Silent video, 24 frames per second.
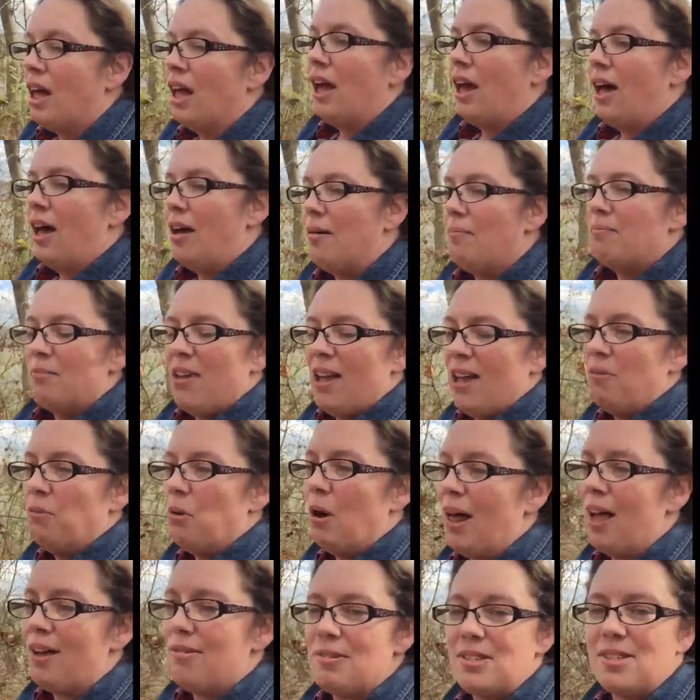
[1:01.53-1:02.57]

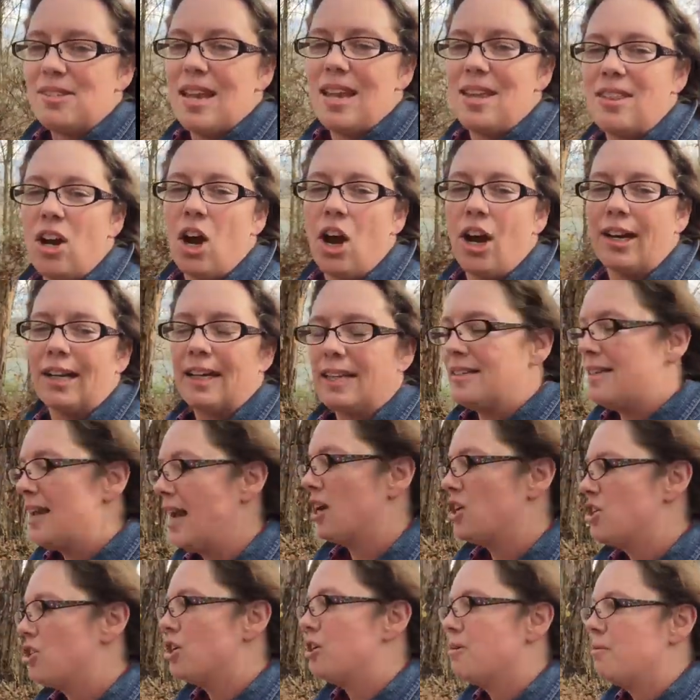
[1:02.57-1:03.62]
well, I would say the
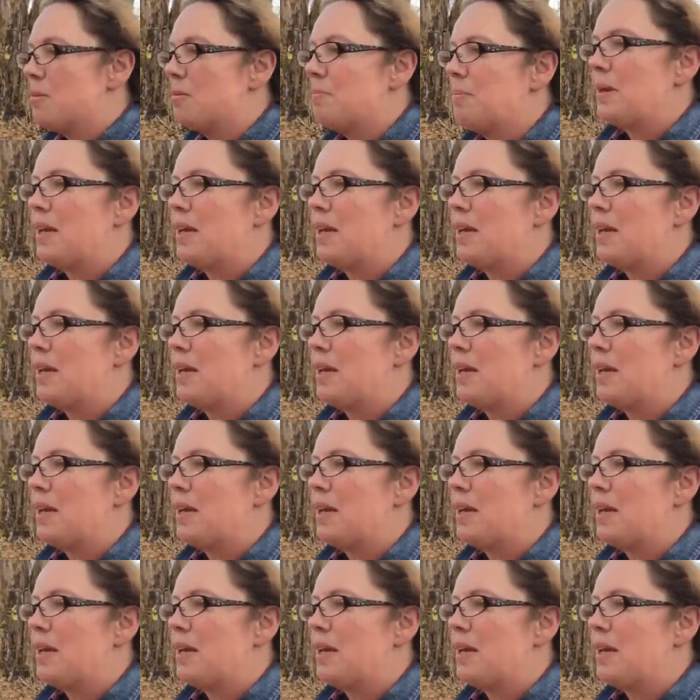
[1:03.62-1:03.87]
architecture would